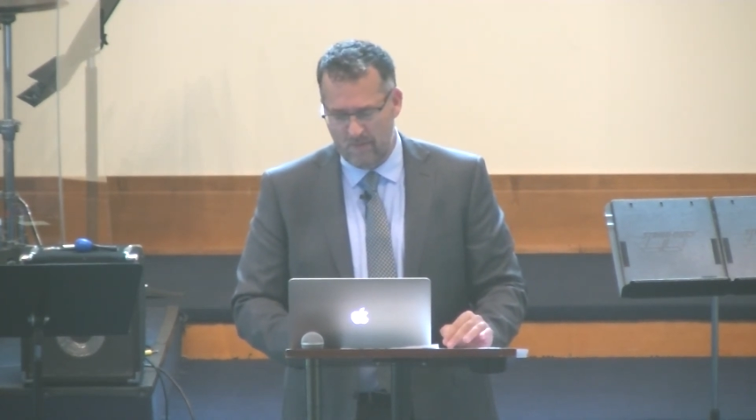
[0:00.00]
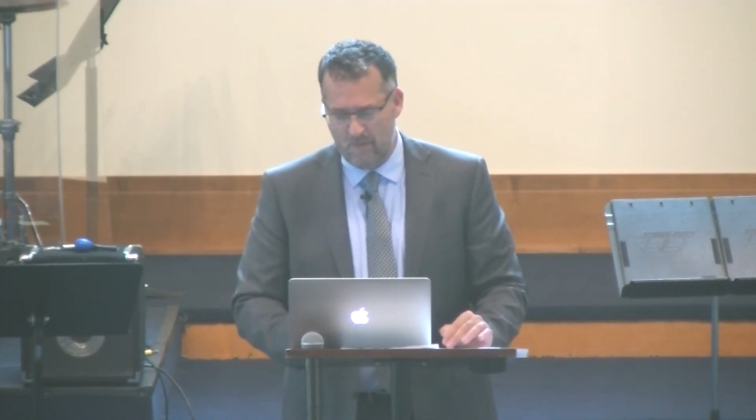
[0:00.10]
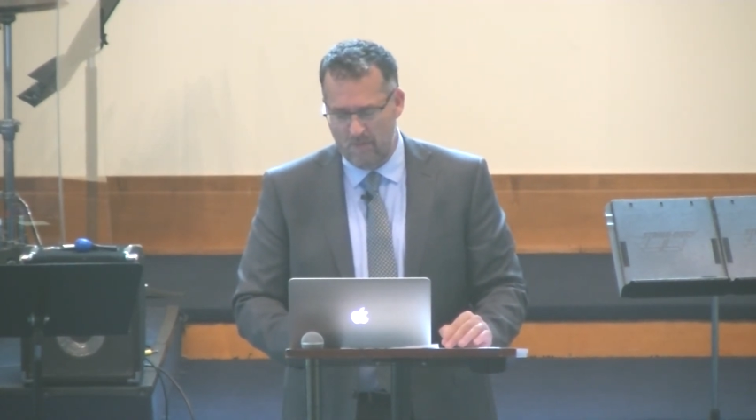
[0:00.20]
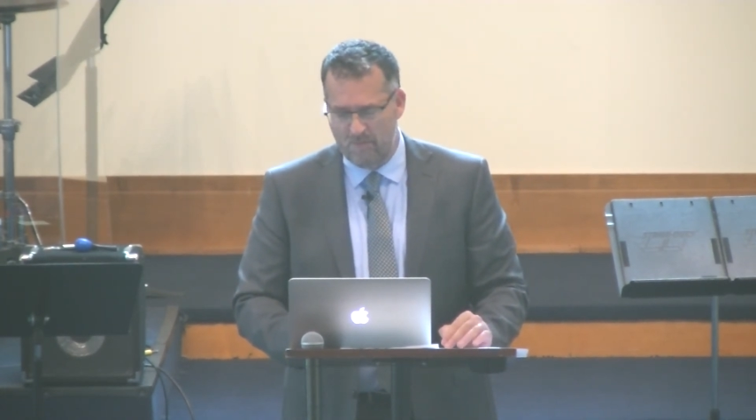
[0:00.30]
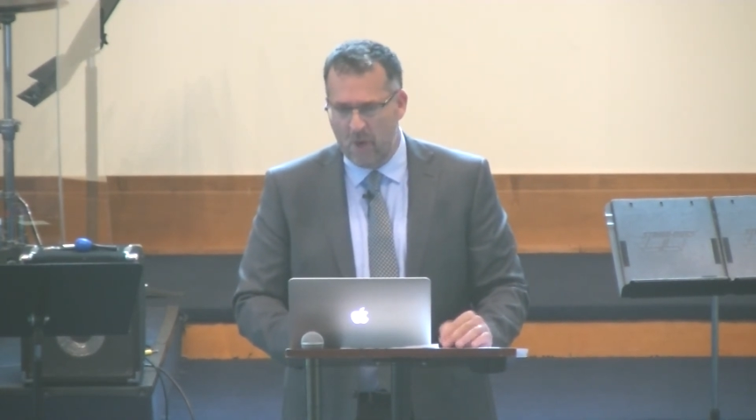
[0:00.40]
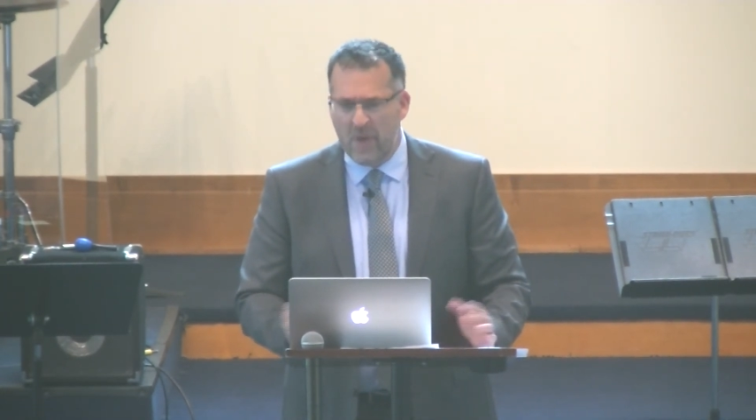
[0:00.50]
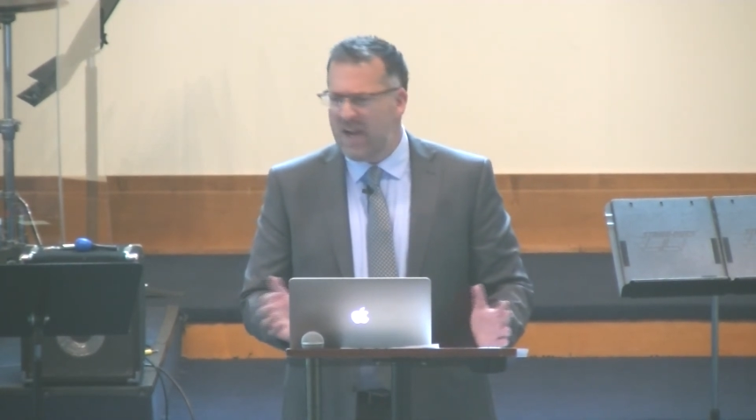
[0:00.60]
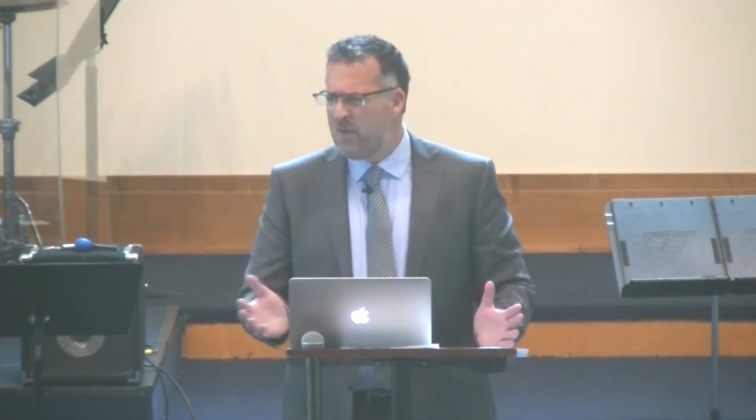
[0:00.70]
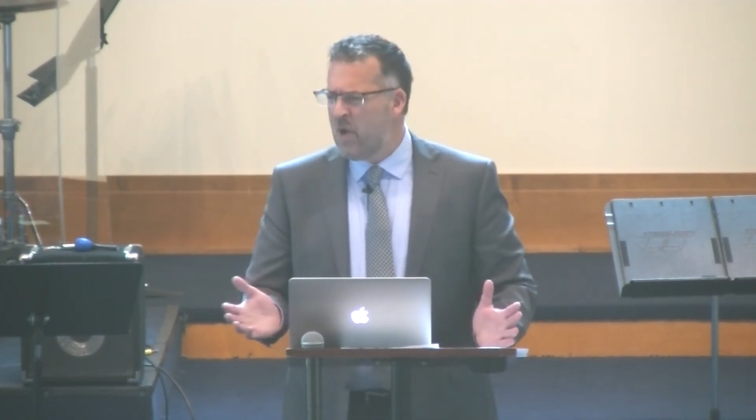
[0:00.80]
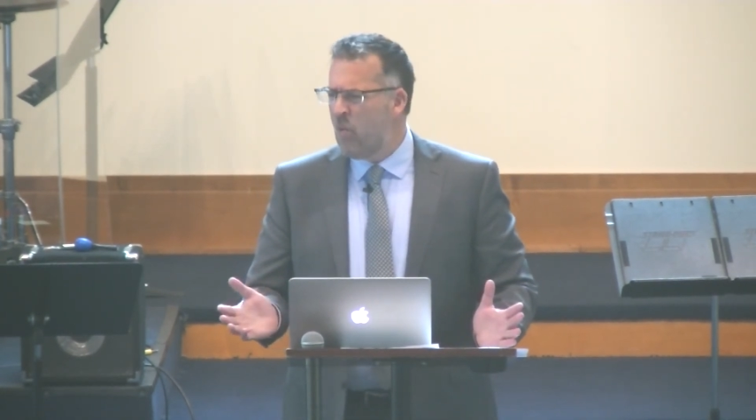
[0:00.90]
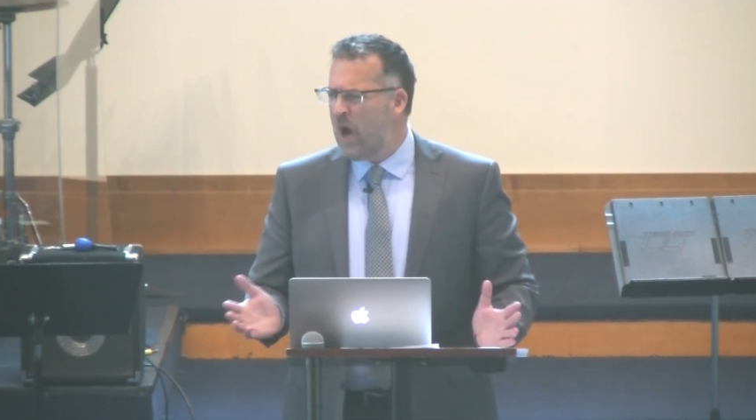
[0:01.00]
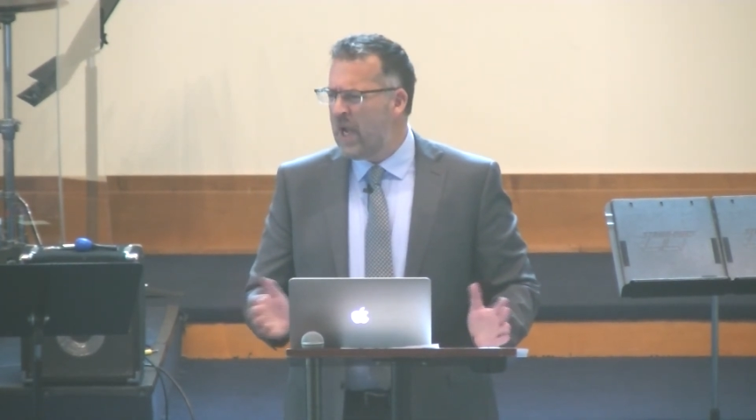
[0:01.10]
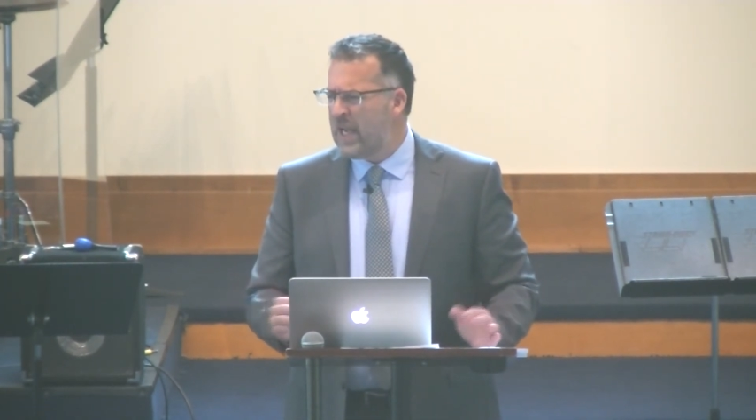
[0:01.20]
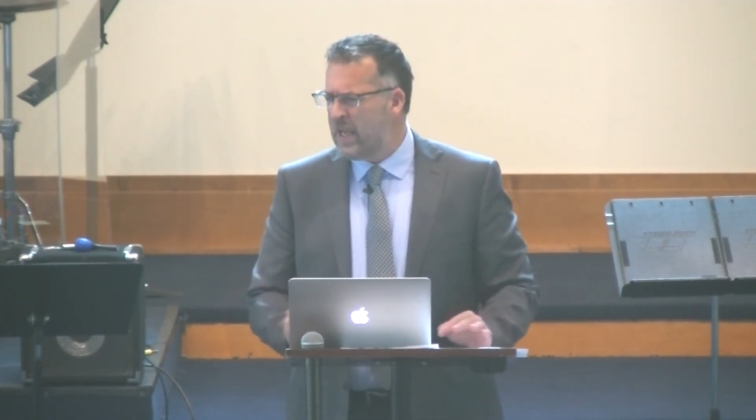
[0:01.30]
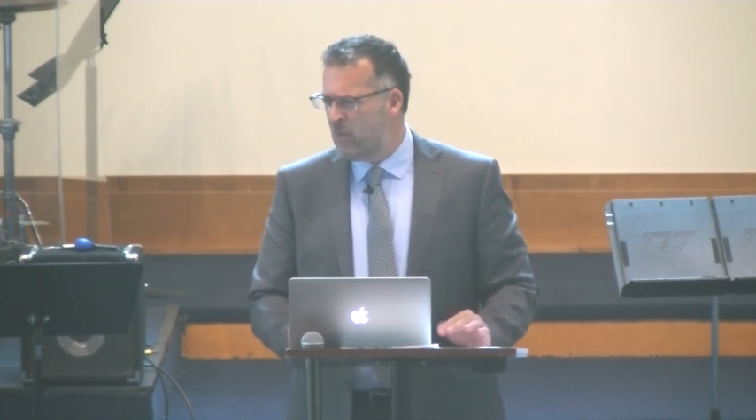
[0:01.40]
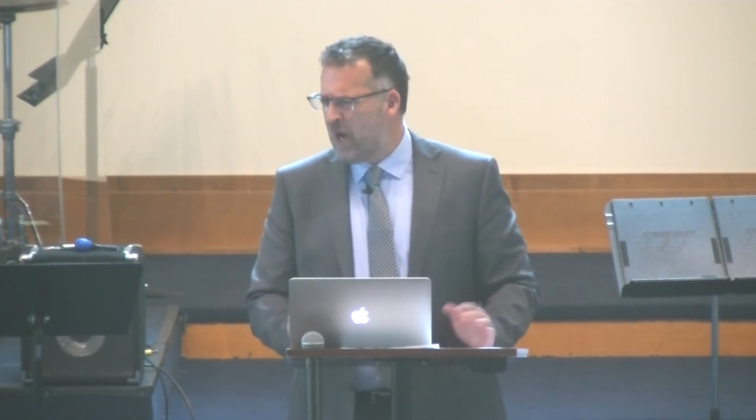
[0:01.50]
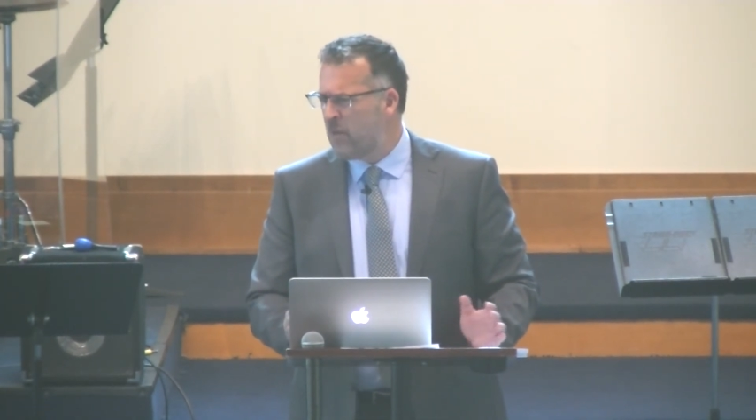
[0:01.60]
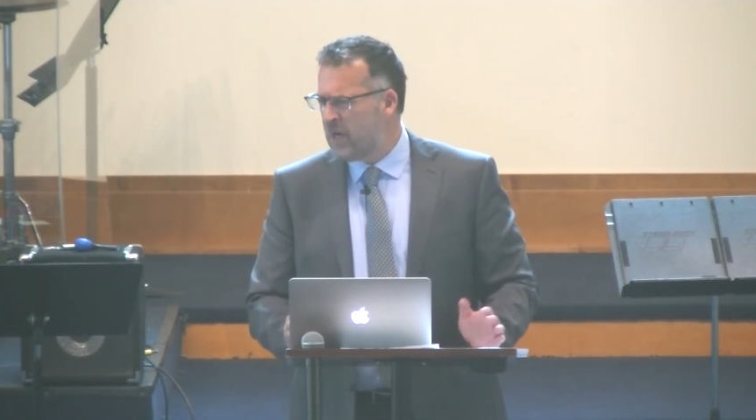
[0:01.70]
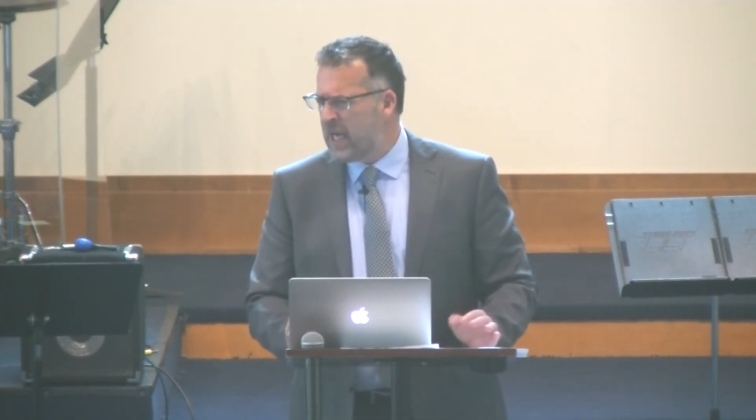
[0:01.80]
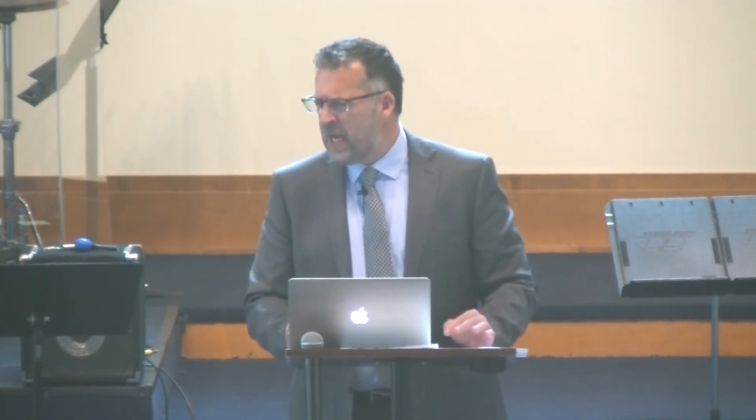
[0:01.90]
But we don't know why
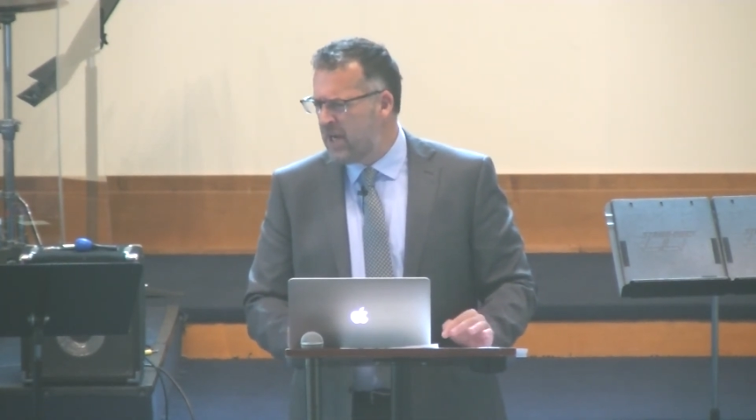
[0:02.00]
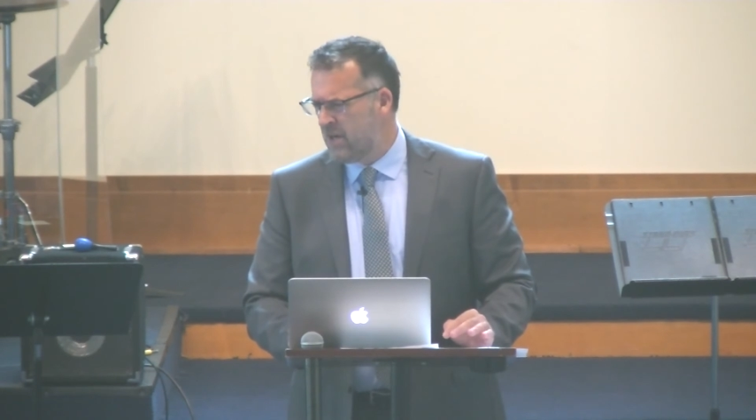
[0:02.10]
we're here.